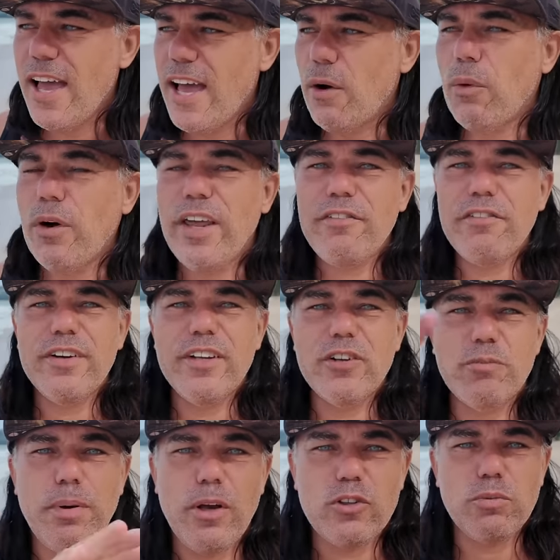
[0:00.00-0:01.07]
and whatever
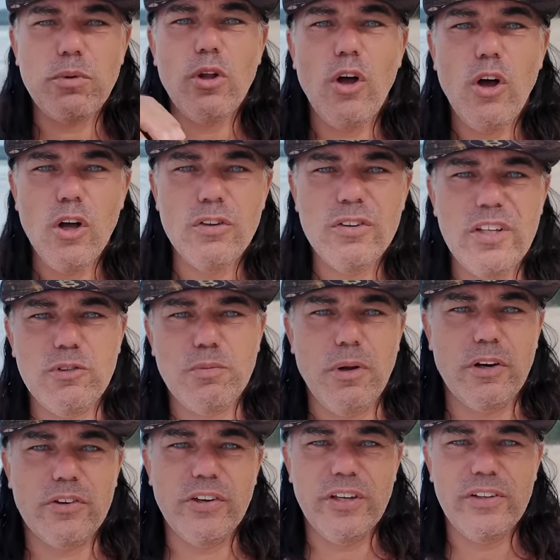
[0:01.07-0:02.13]
is possible on these
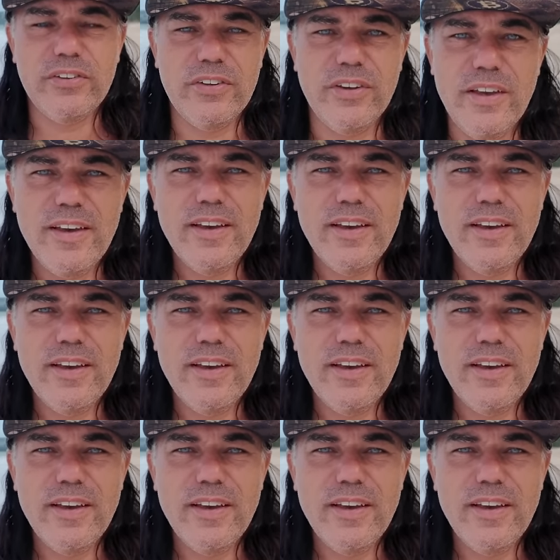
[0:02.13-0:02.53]
blockchains.